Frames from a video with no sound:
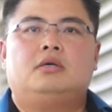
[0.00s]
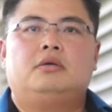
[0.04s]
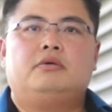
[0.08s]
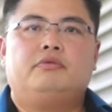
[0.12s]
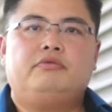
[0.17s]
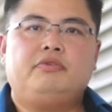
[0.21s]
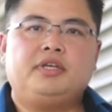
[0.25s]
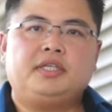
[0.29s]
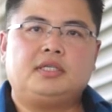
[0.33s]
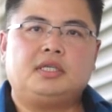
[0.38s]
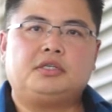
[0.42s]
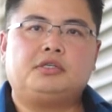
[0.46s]

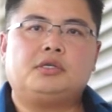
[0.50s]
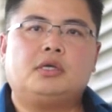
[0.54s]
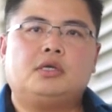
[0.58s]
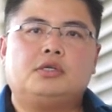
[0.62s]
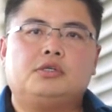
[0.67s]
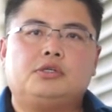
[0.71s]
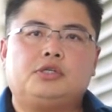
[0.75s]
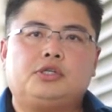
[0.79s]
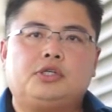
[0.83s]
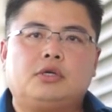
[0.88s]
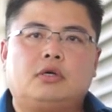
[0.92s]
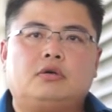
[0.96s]
Research
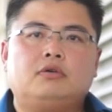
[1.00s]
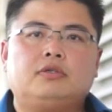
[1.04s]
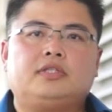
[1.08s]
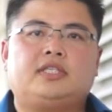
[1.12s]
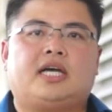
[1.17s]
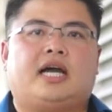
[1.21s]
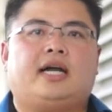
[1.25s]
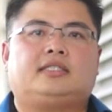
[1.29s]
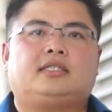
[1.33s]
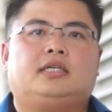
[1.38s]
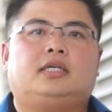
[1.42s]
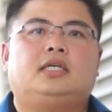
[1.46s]
shows
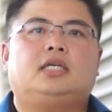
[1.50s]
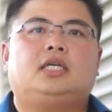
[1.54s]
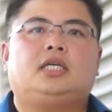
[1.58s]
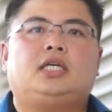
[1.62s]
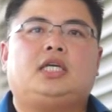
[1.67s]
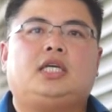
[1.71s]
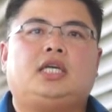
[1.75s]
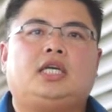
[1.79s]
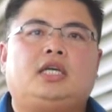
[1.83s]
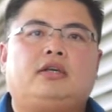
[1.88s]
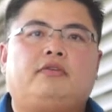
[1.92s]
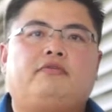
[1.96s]
that
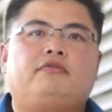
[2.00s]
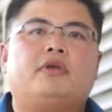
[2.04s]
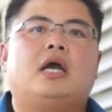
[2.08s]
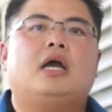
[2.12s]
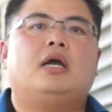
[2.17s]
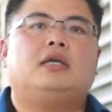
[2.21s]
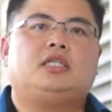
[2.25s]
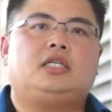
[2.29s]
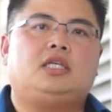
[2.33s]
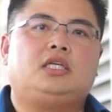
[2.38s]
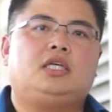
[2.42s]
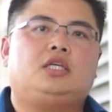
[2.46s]
if
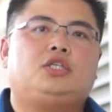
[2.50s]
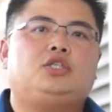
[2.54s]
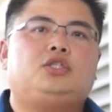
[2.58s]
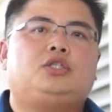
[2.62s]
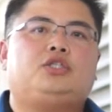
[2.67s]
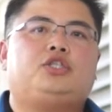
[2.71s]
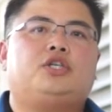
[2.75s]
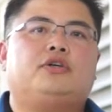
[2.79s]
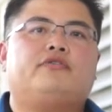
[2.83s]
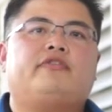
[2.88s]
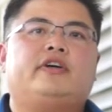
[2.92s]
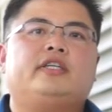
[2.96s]
the
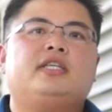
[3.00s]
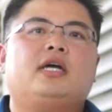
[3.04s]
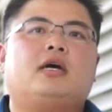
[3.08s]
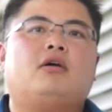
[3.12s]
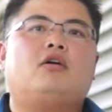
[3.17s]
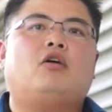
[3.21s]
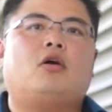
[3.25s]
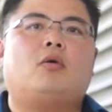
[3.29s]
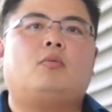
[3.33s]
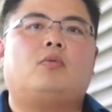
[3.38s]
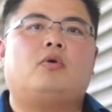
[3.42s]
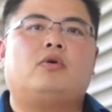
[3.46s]
juvenile
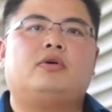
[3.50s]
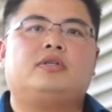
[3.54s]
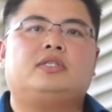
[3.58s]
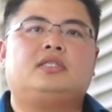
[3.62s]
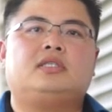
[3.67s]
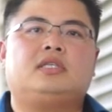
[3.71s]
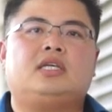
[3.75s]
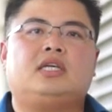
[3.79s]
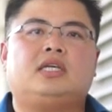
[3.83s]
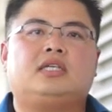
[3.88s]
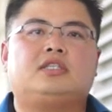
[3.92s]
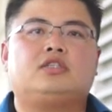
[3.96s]

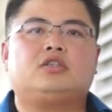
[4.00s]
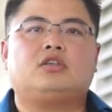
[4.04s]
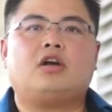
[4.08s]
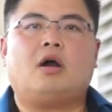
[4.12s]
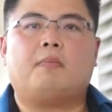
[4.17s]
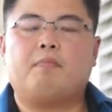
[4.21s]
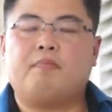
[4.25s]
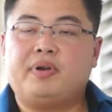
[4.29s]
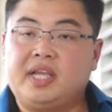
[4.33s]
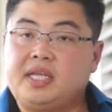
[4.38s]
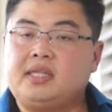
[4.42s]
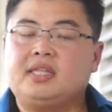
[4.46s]
hormones is
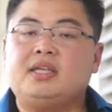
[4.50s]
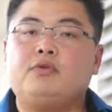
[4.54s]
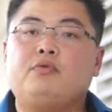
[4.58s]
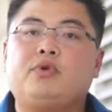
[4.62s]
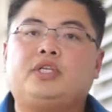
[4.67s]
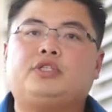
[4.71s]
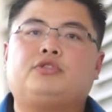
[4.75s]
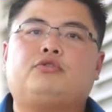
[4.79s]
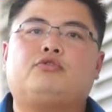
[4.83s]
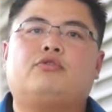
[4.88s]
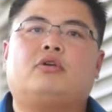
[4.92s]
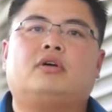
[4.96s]
completely
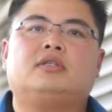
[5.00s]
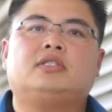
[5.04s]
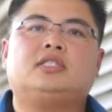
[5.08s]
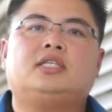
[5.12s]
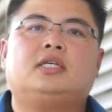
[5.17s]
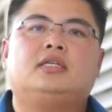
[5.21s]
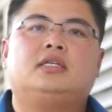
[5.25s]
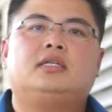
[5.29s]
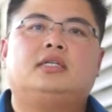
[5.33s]
withdrawn,